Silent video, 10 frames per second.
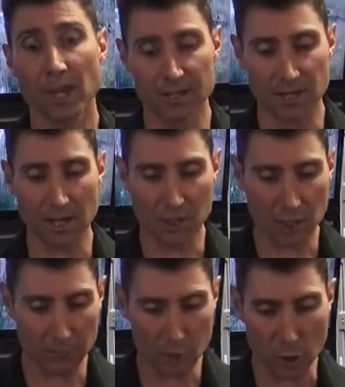it's actually
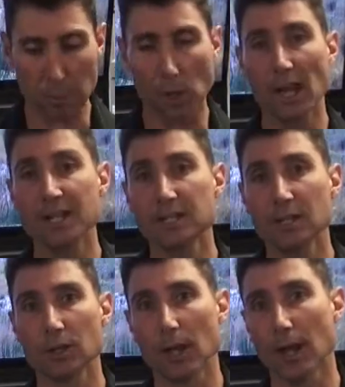giving you
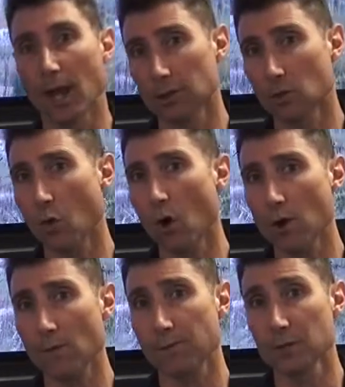plenty there, and quite
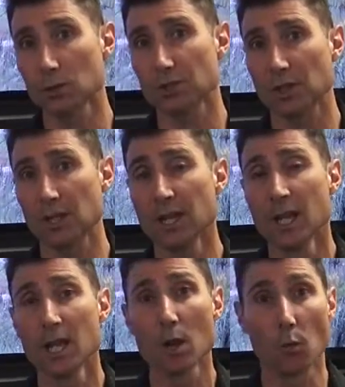often you'll see
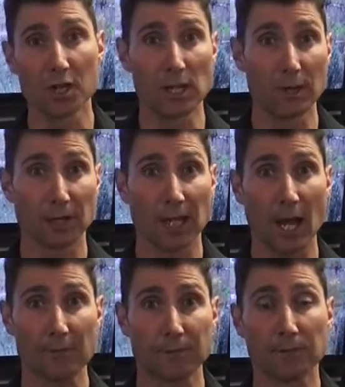when you lift a
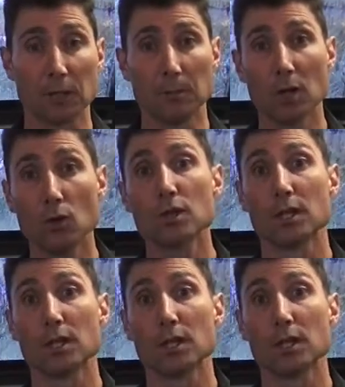car 50 mil,